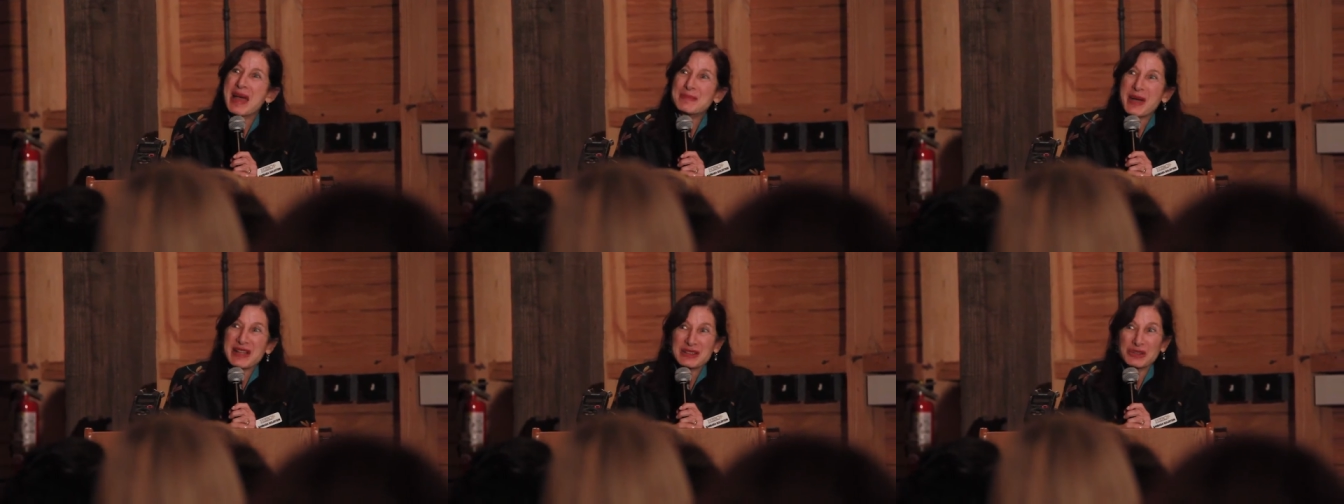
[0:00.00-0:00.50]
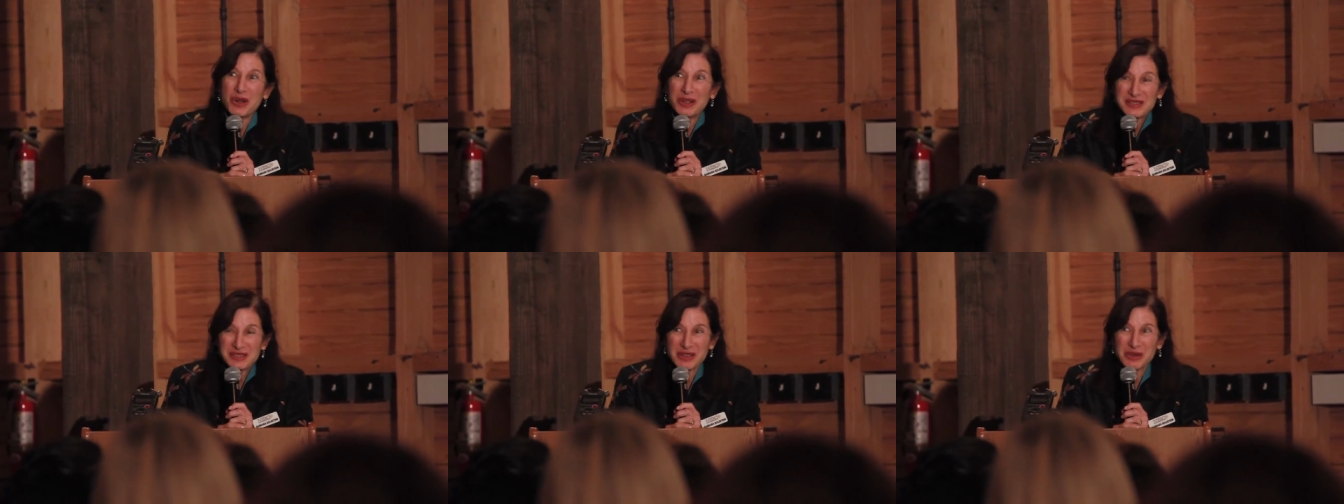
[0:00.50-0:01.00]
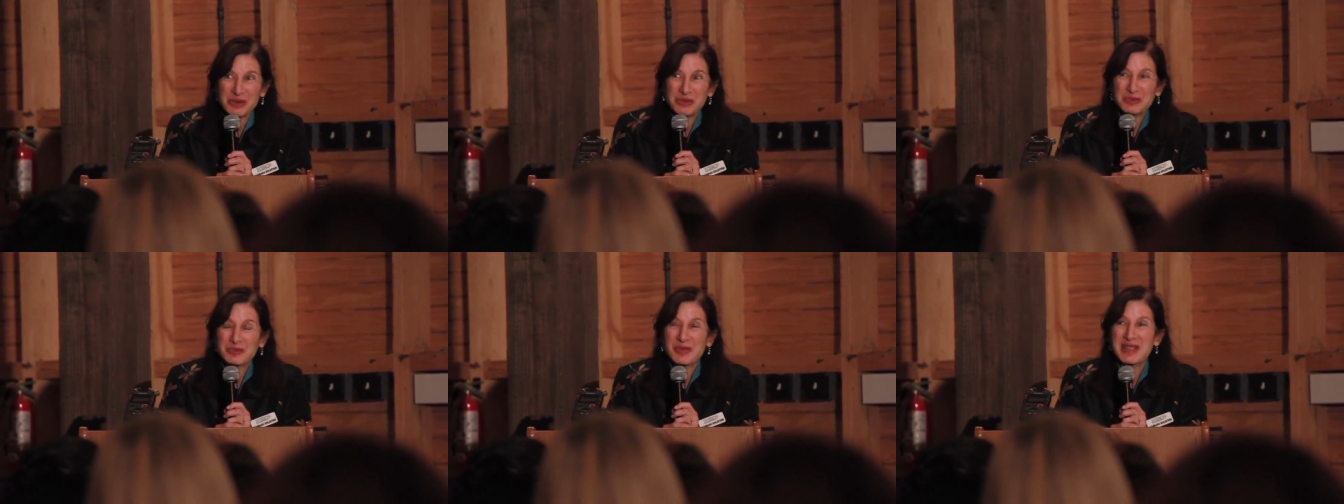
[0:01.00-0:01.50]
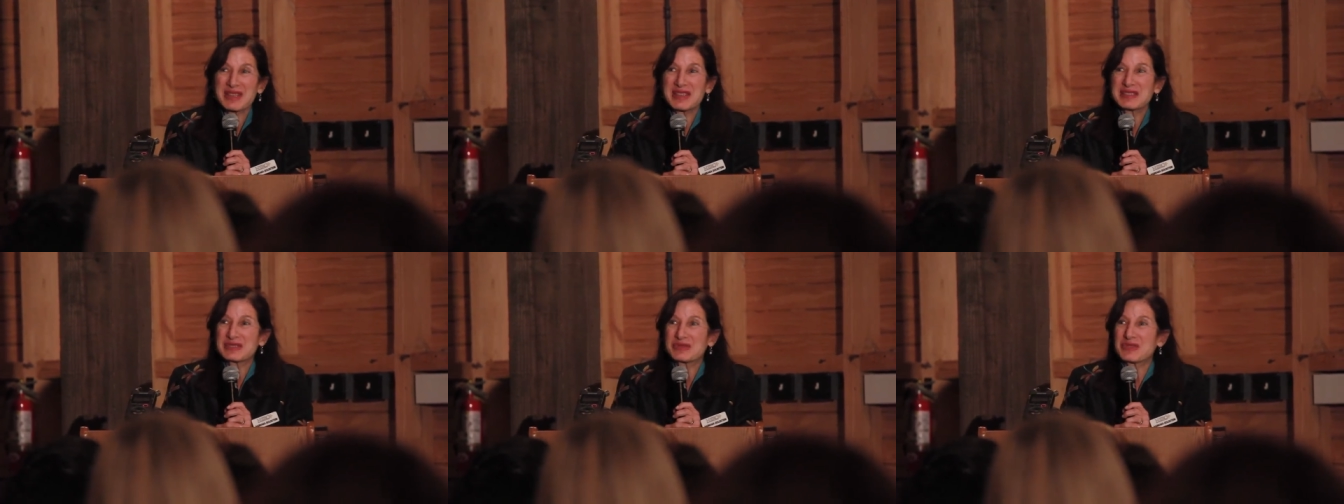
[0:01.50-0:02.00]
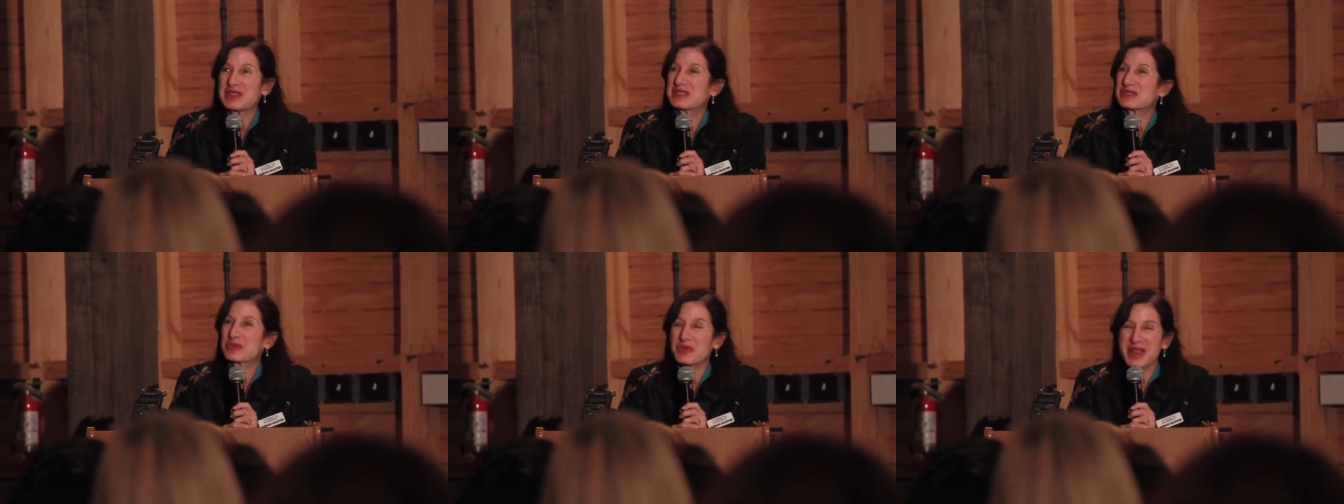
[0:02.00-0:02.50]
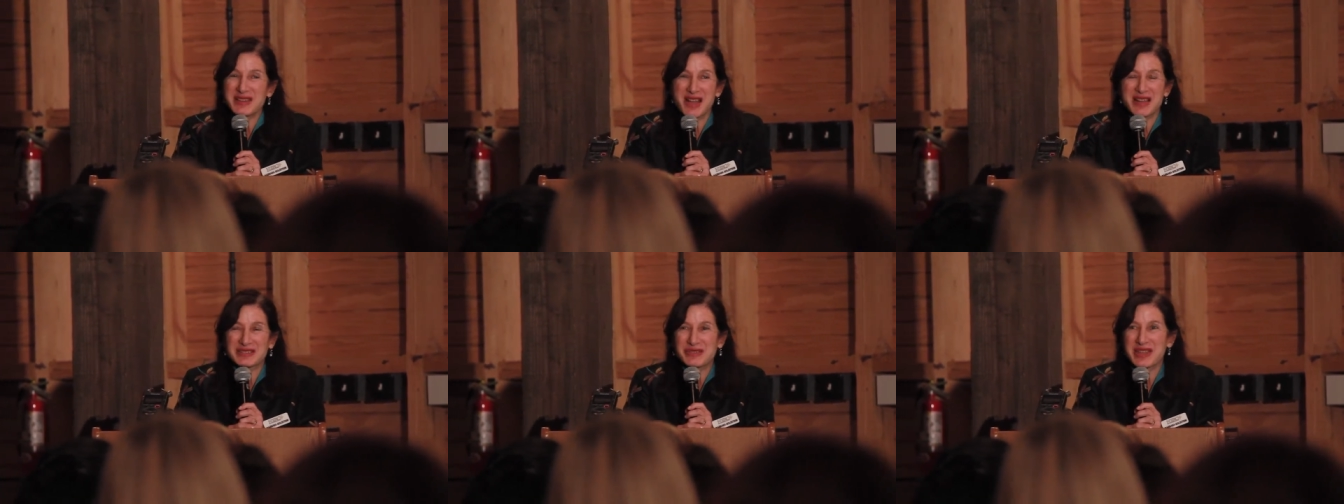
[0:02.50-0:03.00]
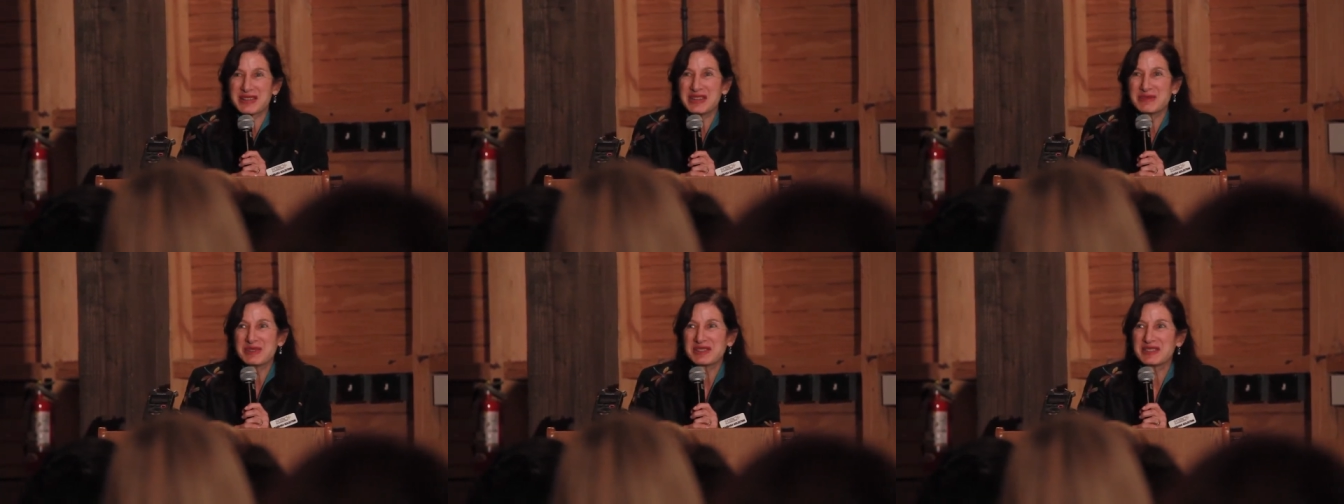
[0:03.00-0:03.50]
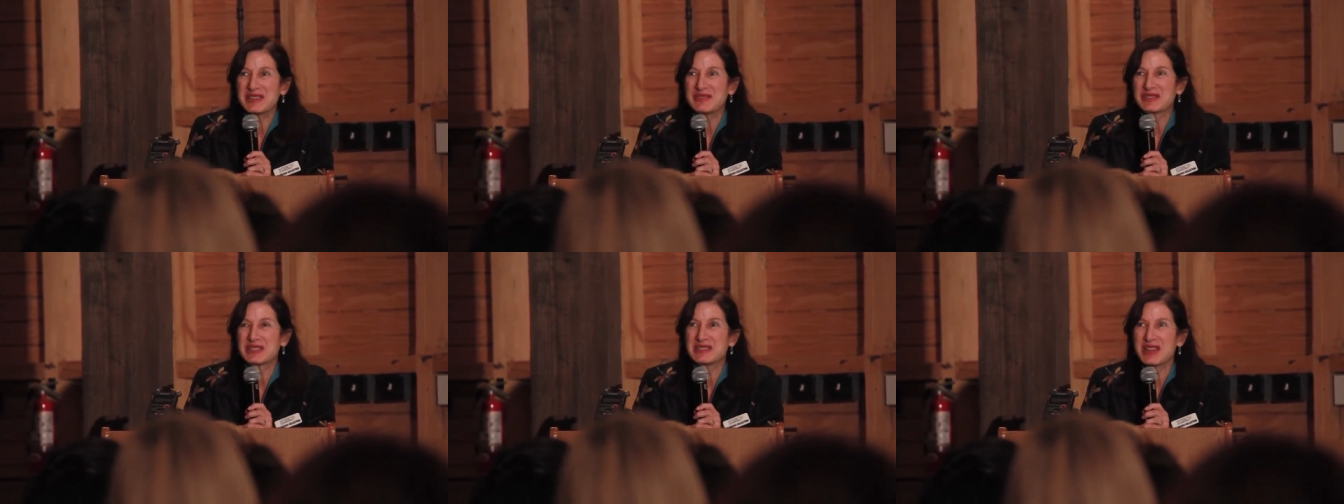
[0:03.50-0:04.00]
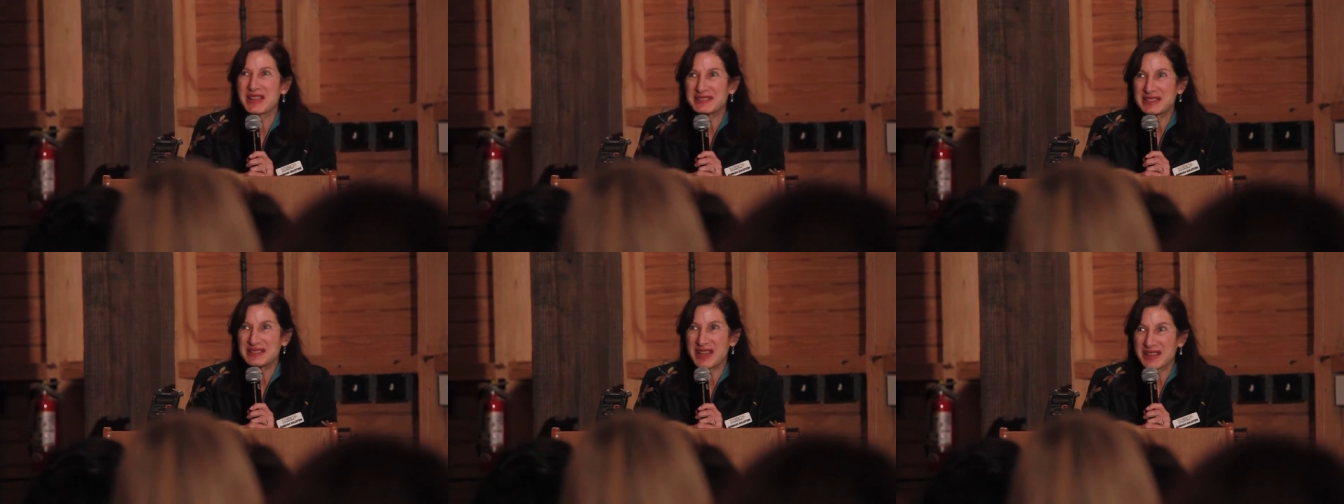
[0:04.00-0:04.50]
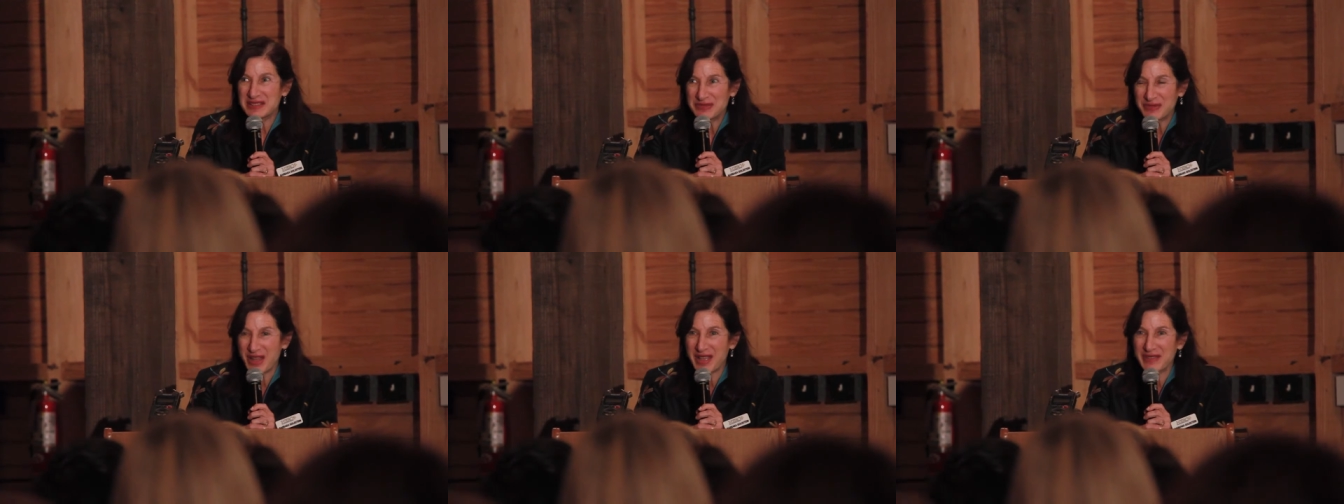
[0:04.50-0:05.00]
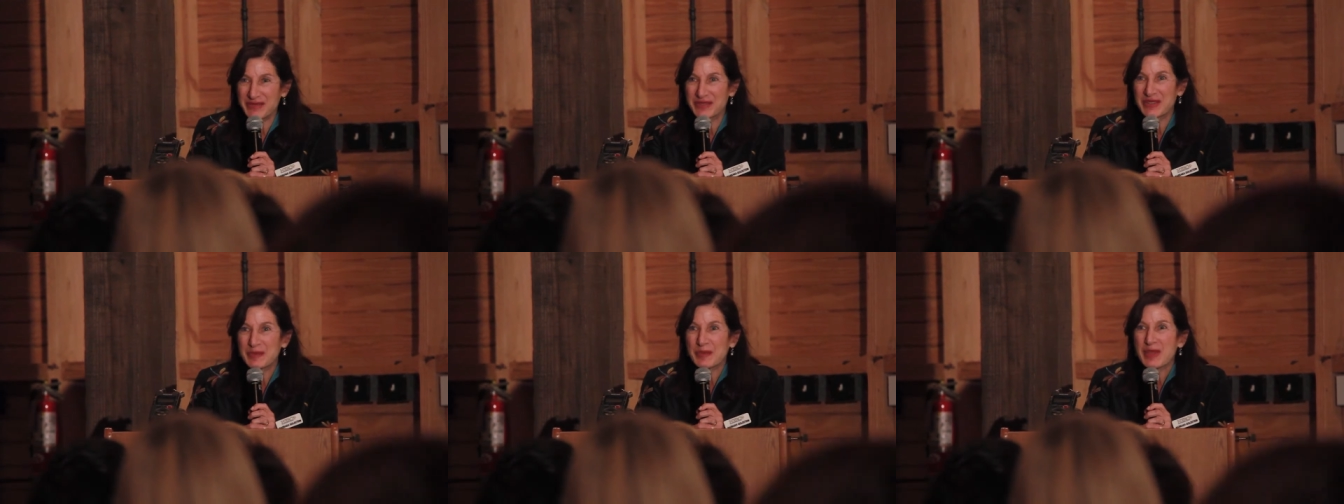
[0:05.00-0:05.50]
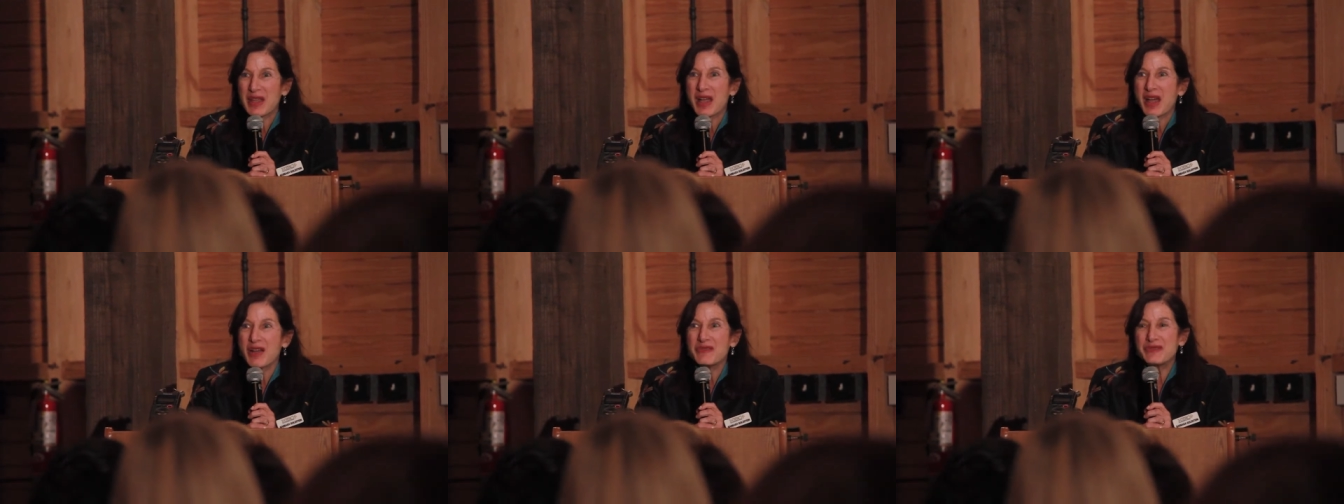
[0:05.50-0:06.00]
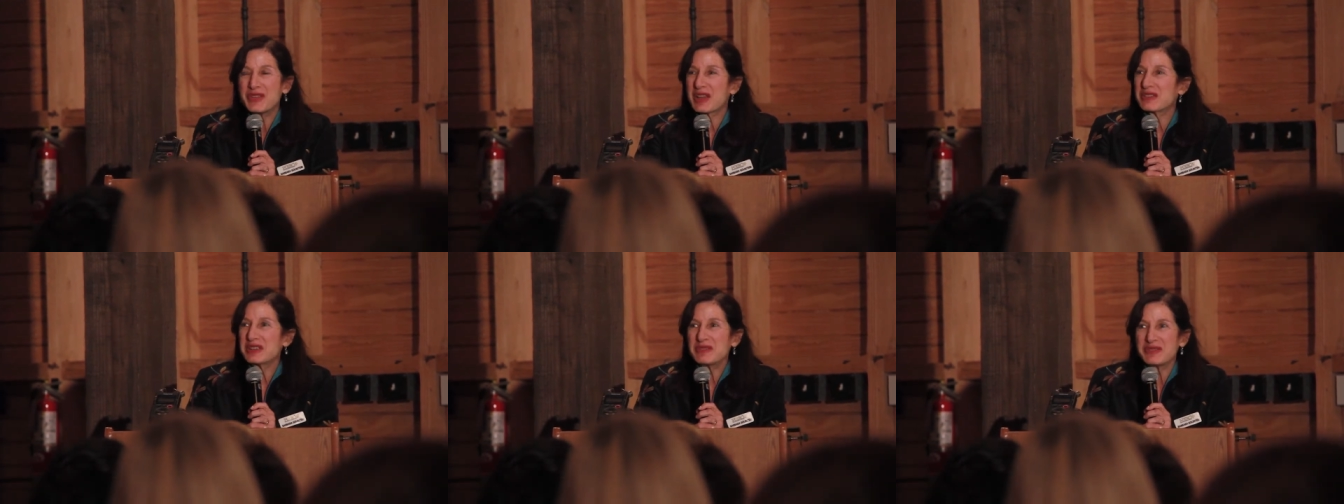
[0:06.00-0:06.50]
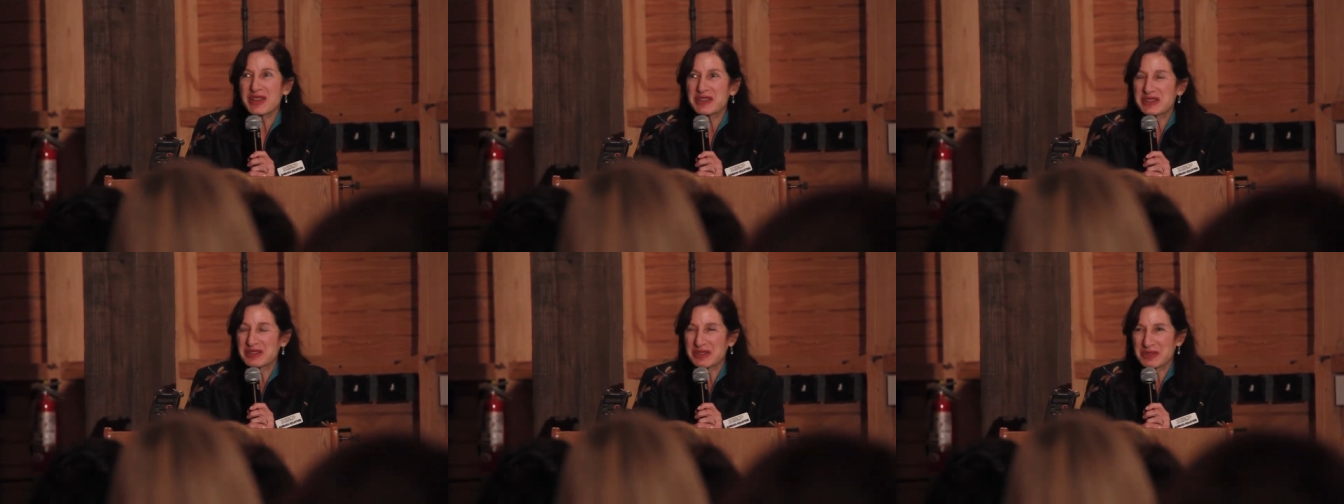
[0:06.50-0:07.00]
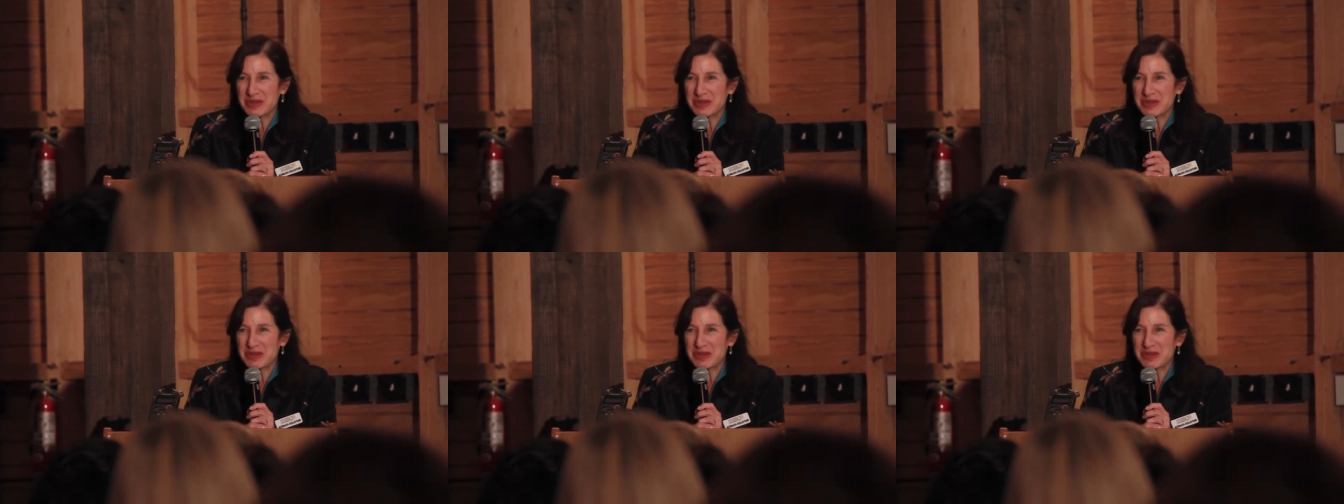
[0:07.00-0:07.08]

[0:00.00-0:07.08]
And Michael also is, it is great honor that he received in 1995 a very, very